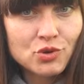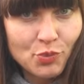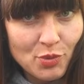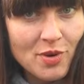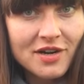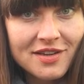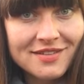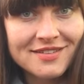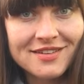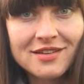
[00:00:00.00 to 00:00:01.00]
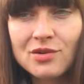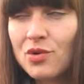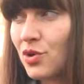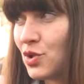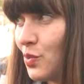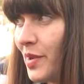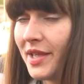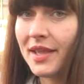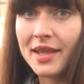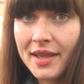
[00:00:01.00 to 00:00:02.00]
supermarket or to
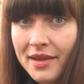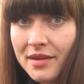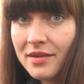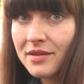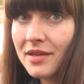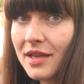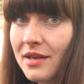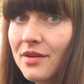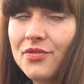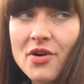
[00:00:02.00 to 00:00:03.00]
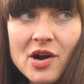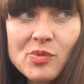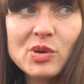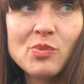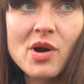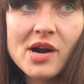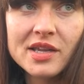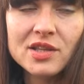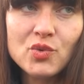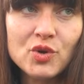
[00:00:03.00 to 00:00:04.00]
buy here in a farmer
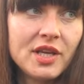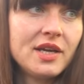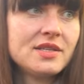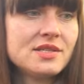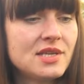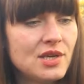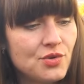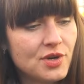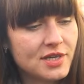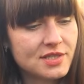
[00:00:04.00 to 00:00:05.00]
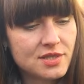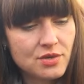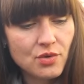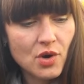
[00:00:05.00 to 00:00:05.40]
market, what I can say, you guys, so